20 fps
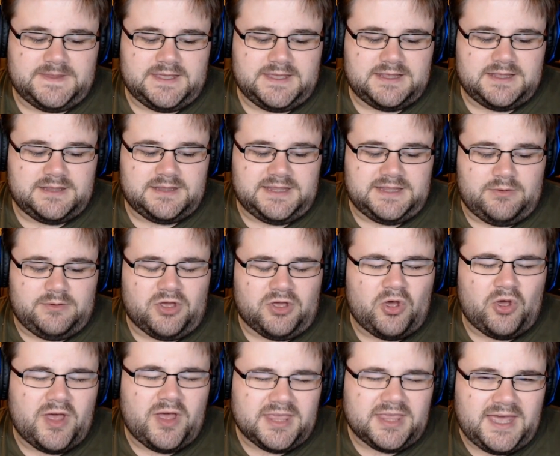they were
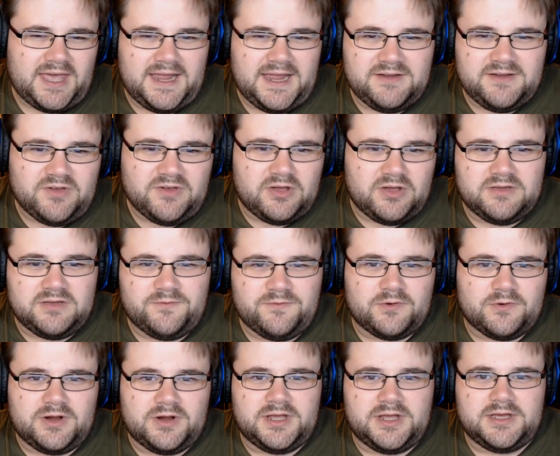kind of going
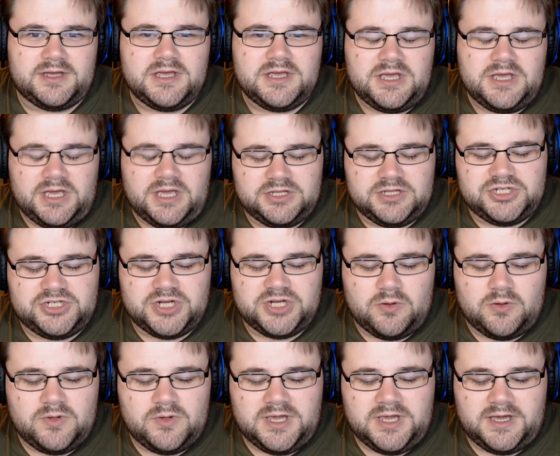for a
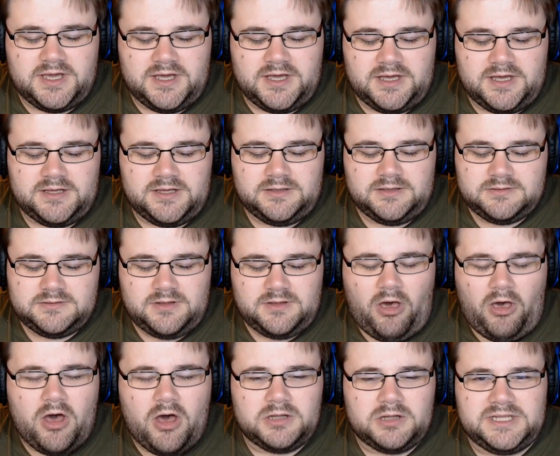Joker,
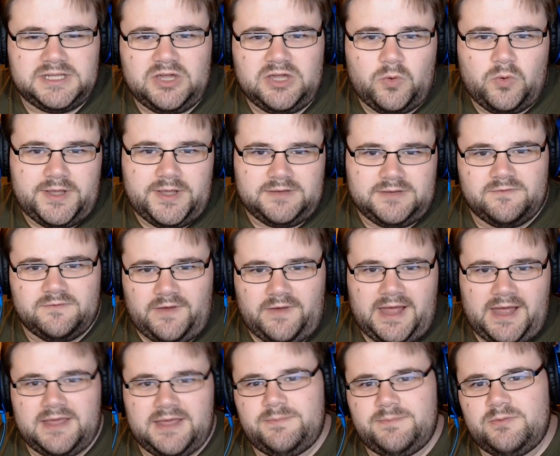Harley Quinn
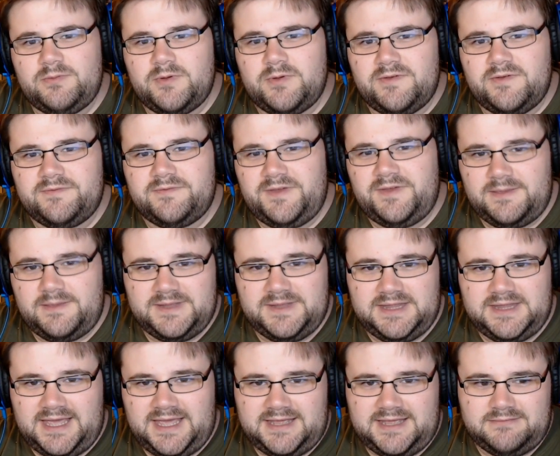vibe with him and
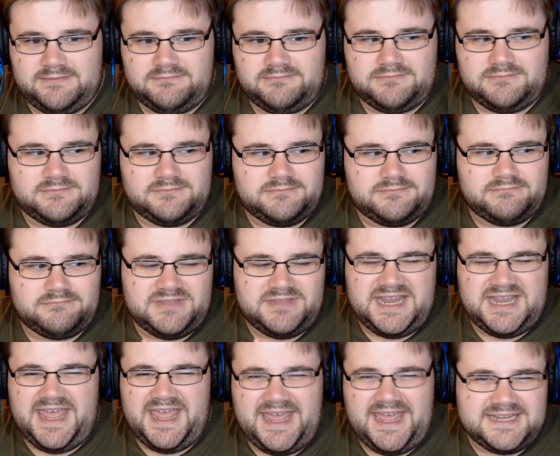that
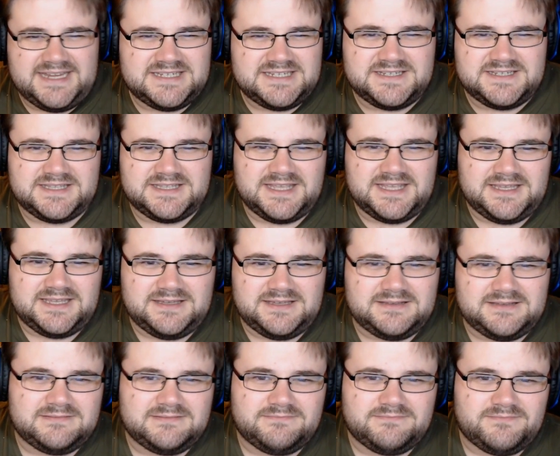nurse thing.
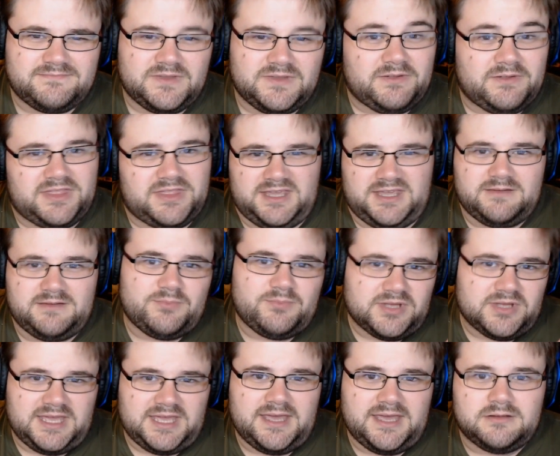Not thing, but
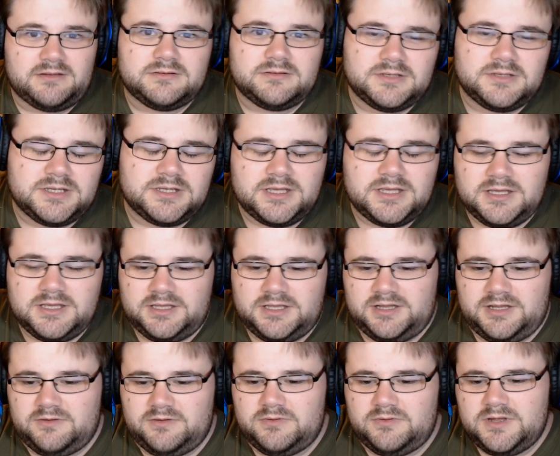girl. You
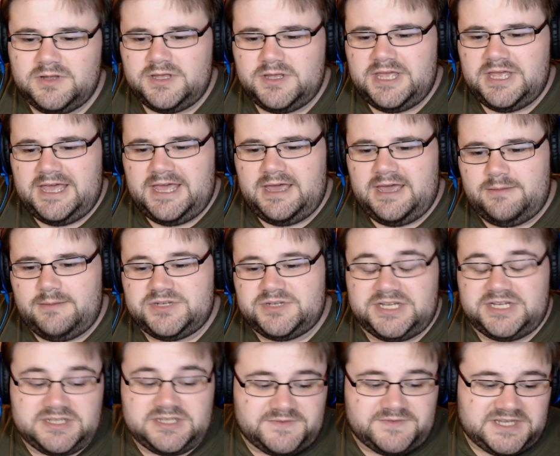know,
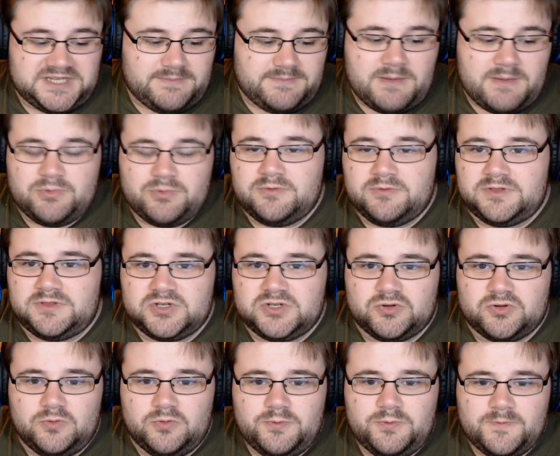she's obviously a member of the
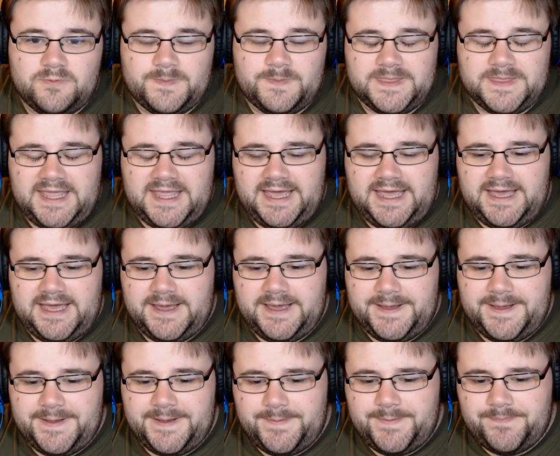troop.
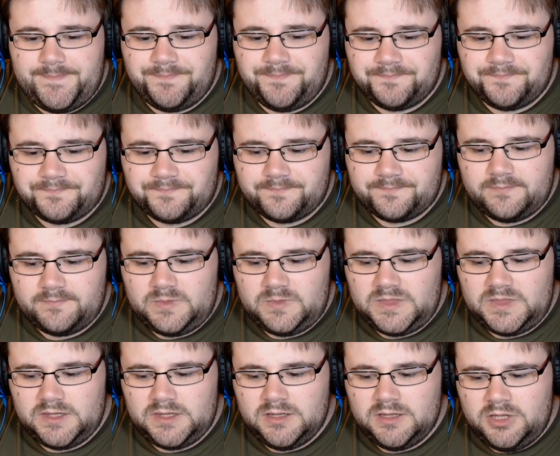But
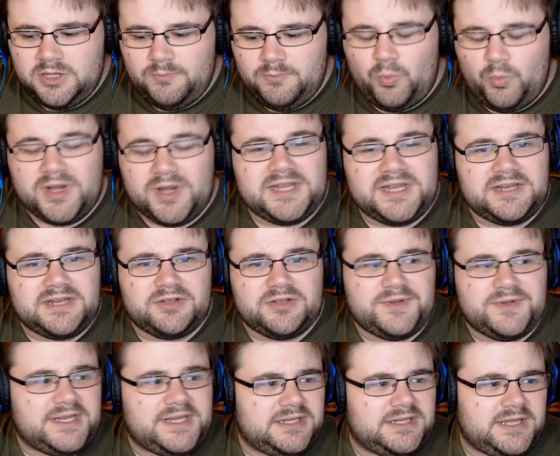what are they
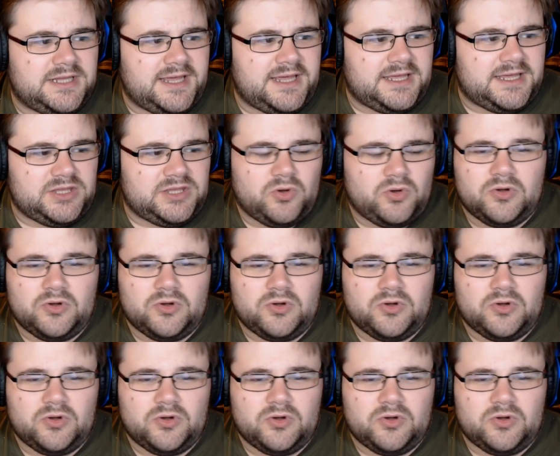doing in York